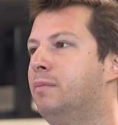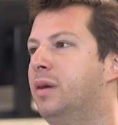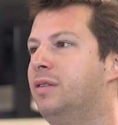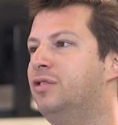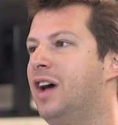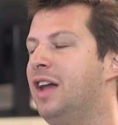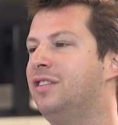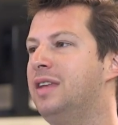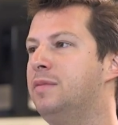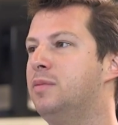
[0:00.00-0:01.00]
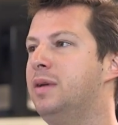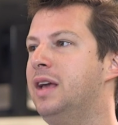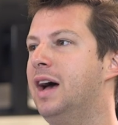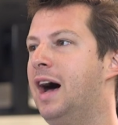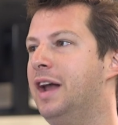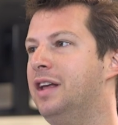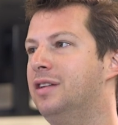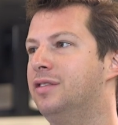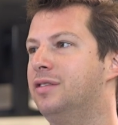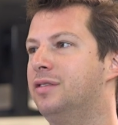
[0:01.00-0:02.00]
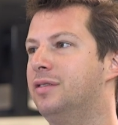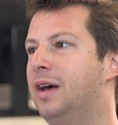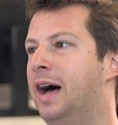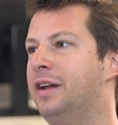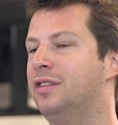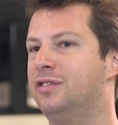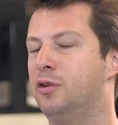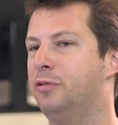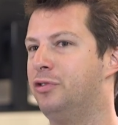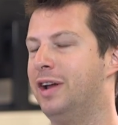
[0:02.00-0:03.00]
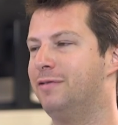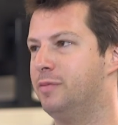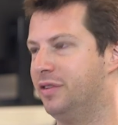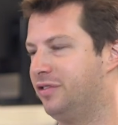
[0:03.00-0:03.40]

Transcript: But Jon seemed to be on his on his soul train from the